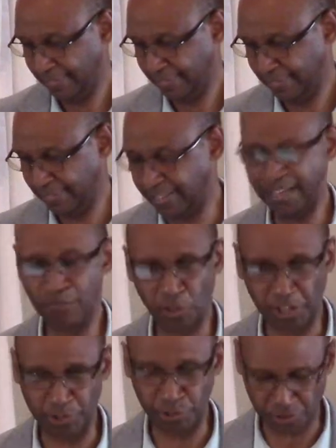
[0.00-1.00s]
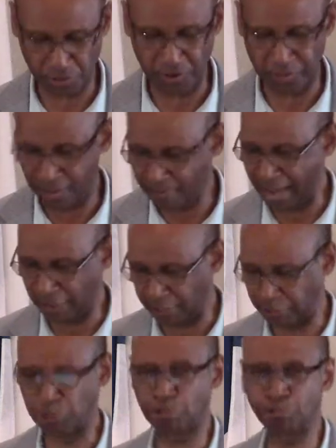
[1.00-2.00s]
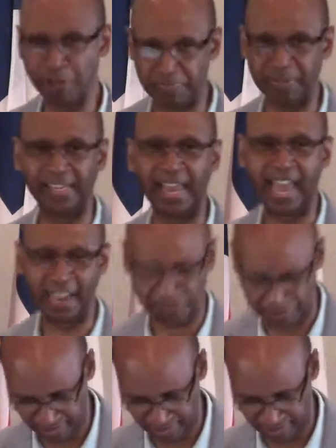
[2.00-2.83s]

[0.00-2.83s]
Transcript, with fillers: They were concerned about a tripping hazard.